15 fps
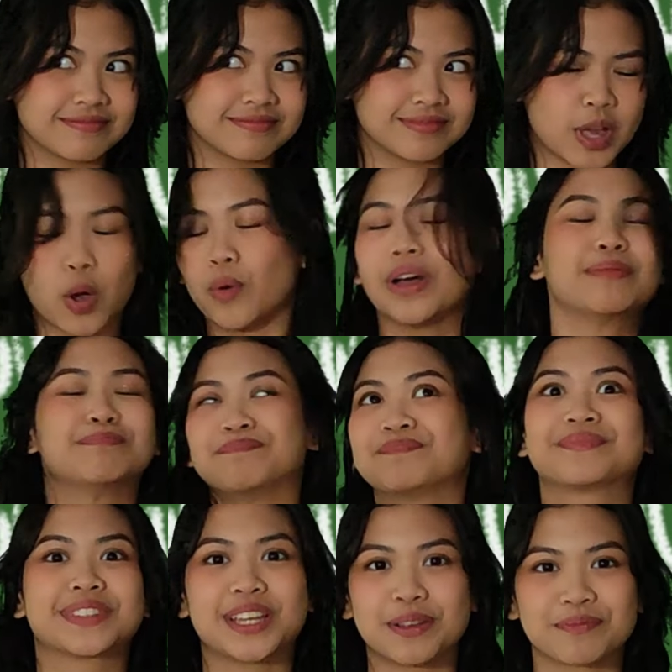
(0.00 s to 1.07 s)
Oh, and
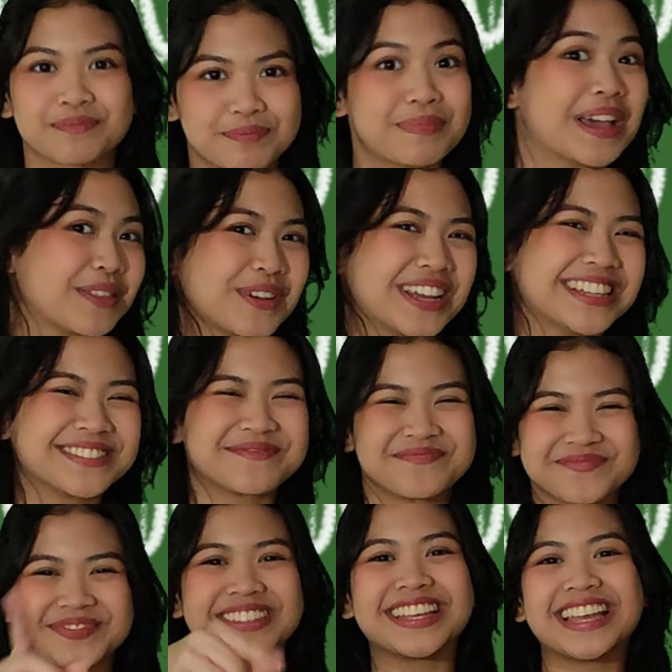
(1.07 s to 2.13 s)
by the way,
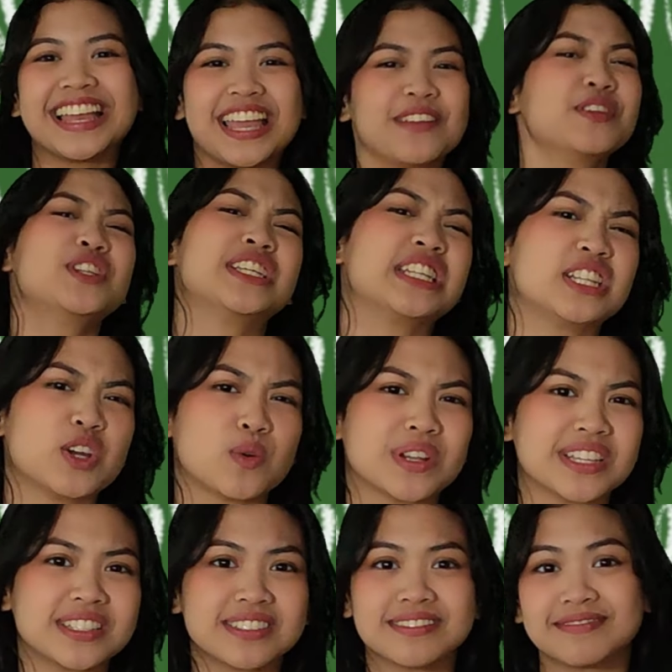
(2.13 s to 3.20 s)
if you didn't
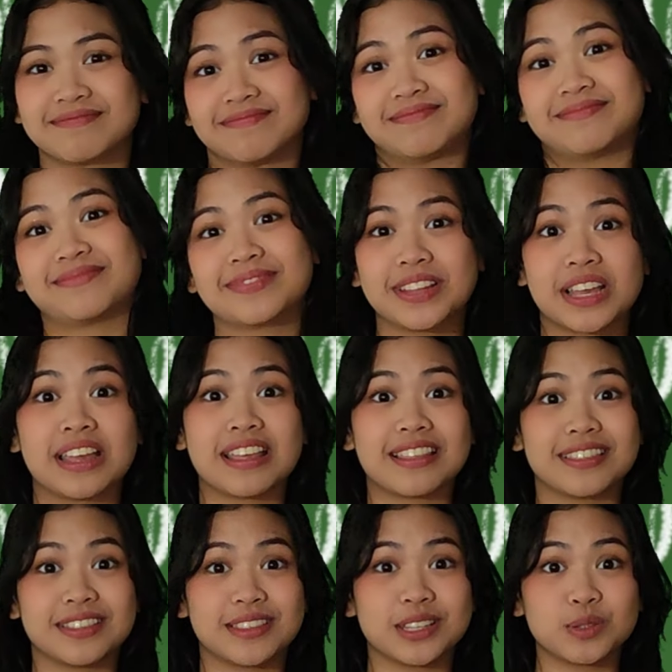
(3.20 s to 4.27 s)
notice,
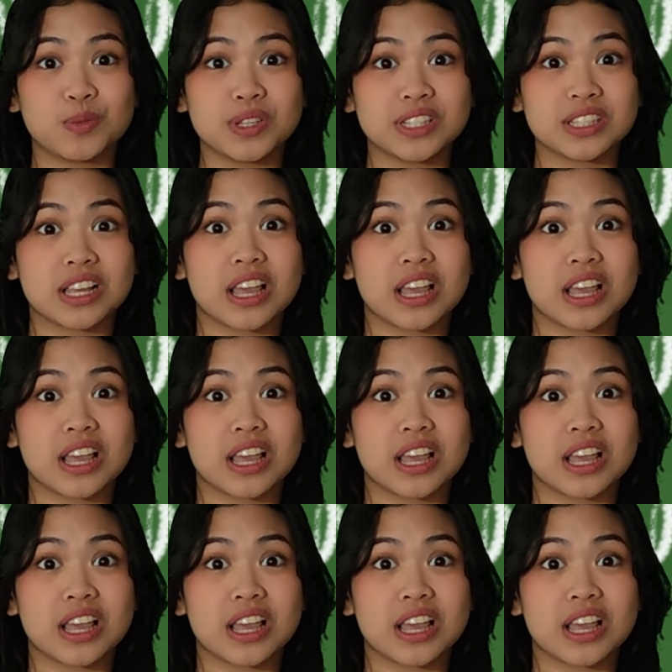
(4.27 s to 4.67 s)
this was